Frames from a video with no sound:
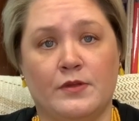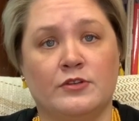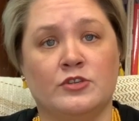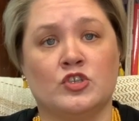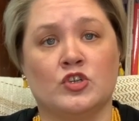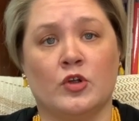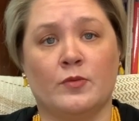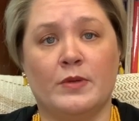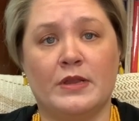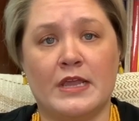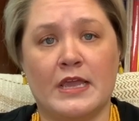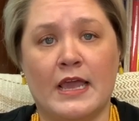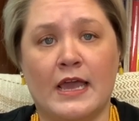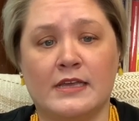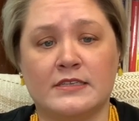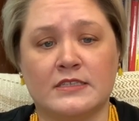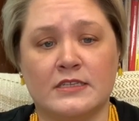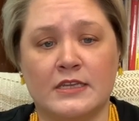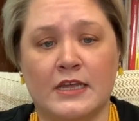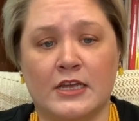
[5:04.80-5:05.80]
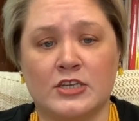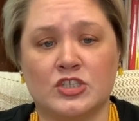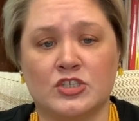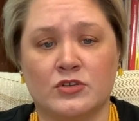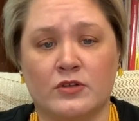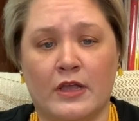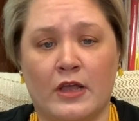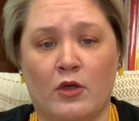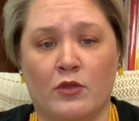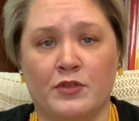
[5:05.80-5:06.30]
Germany has a
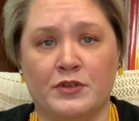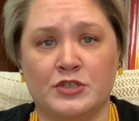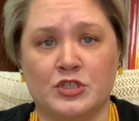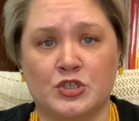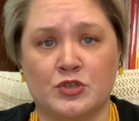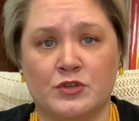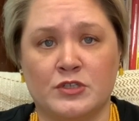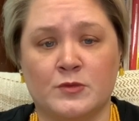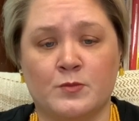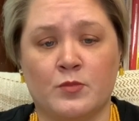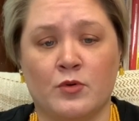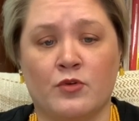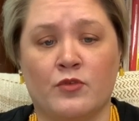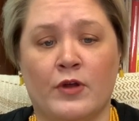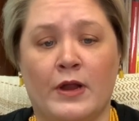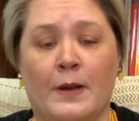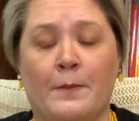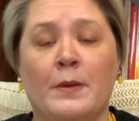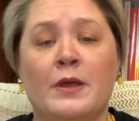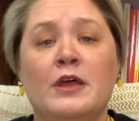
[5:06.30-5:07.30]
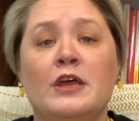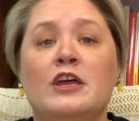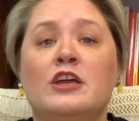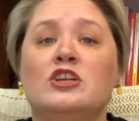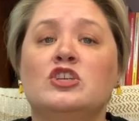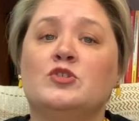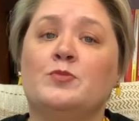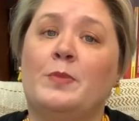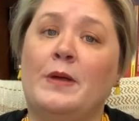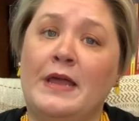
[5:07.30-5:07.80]
national health insurance program.
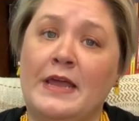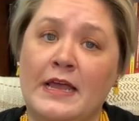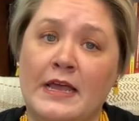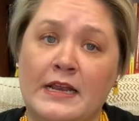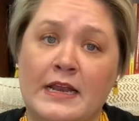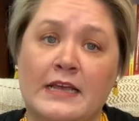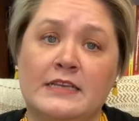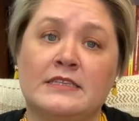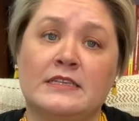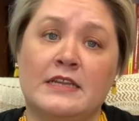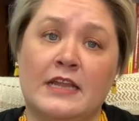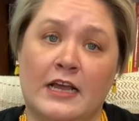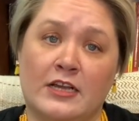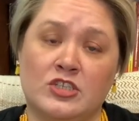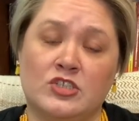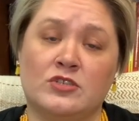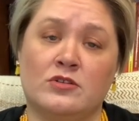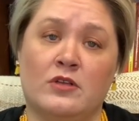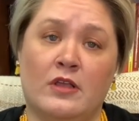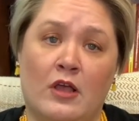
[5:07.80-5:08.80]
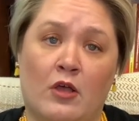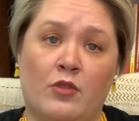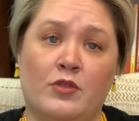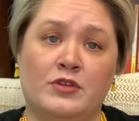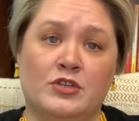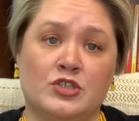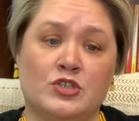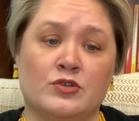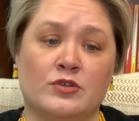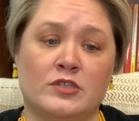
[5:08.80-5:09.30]
Japan has a national health
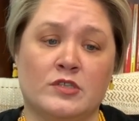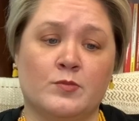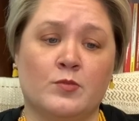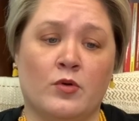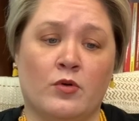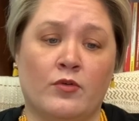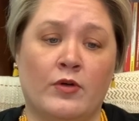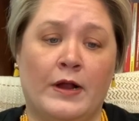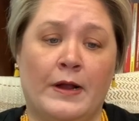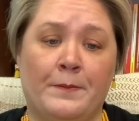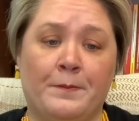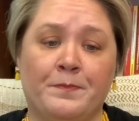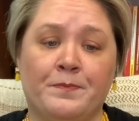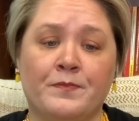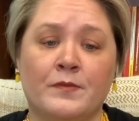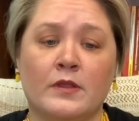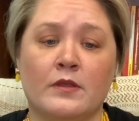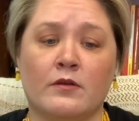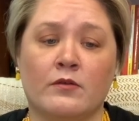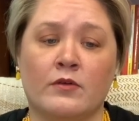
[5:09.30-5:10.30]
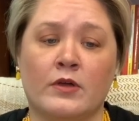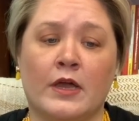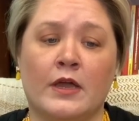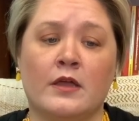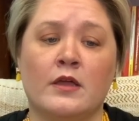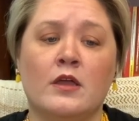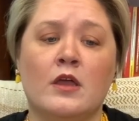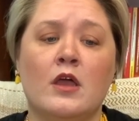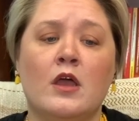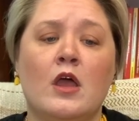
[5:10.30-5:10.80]
insurance program. Okay.
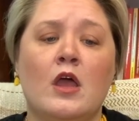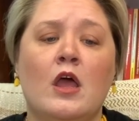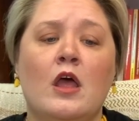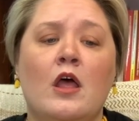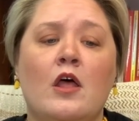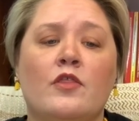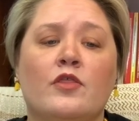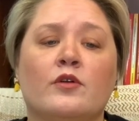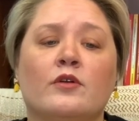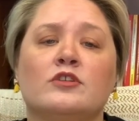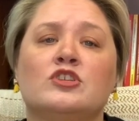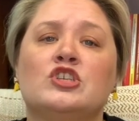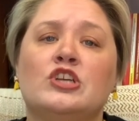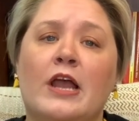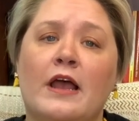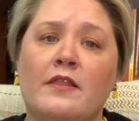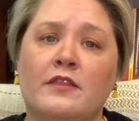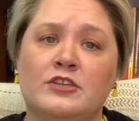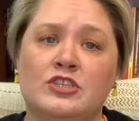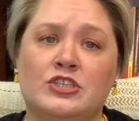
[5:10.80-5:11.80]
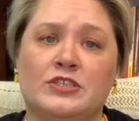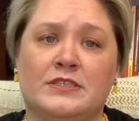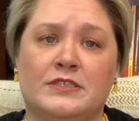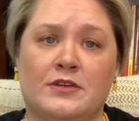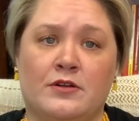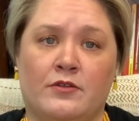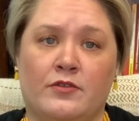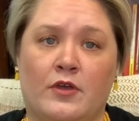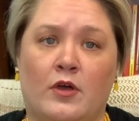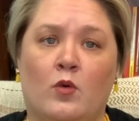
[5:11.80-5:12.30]
There are challenges
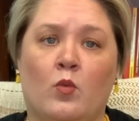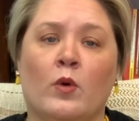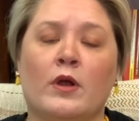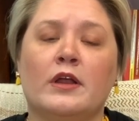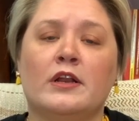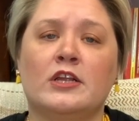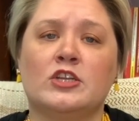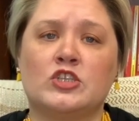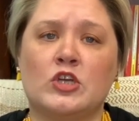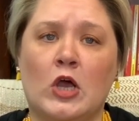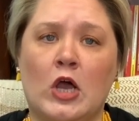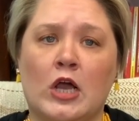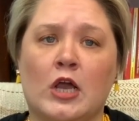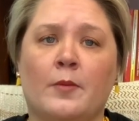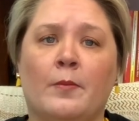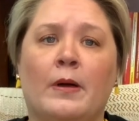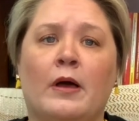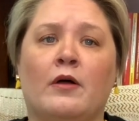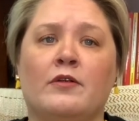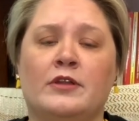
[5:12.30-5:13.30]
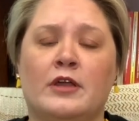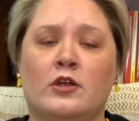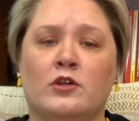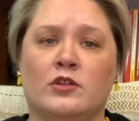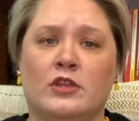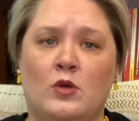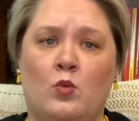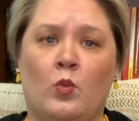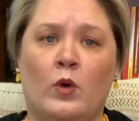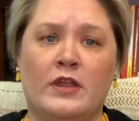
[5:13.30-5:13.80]
here, though. We're going to talk about not
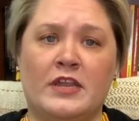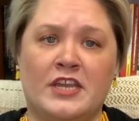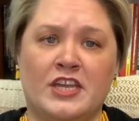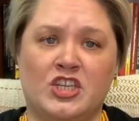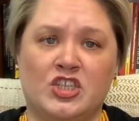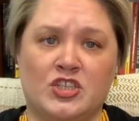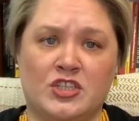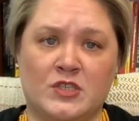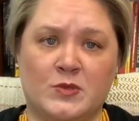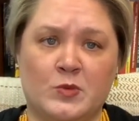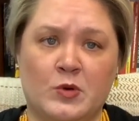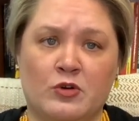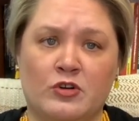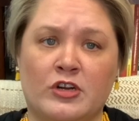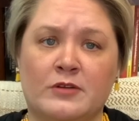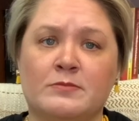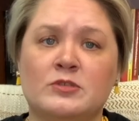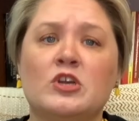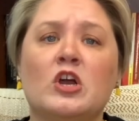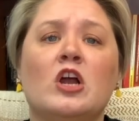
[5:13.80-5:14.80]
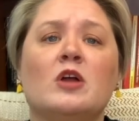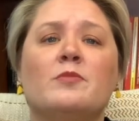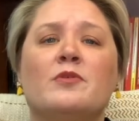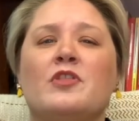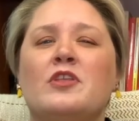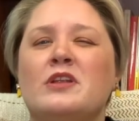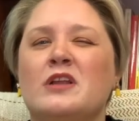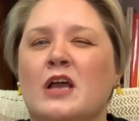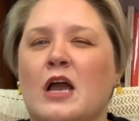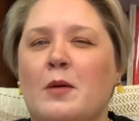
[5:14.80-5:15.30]
only what each of these programs are, but
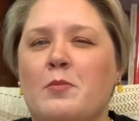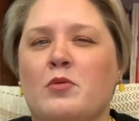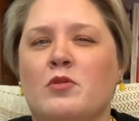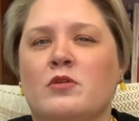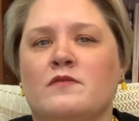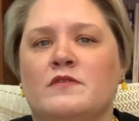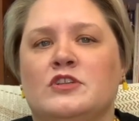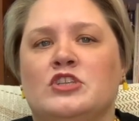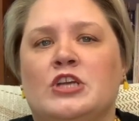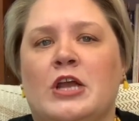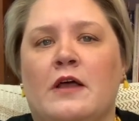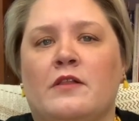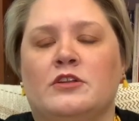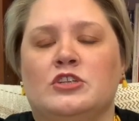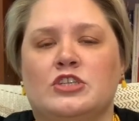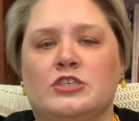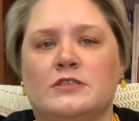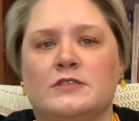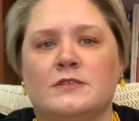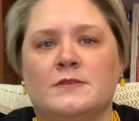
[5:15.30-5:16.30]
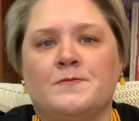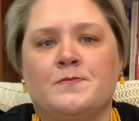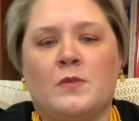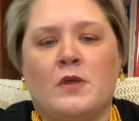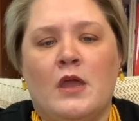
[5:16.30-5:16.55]
then a couple of the challenges.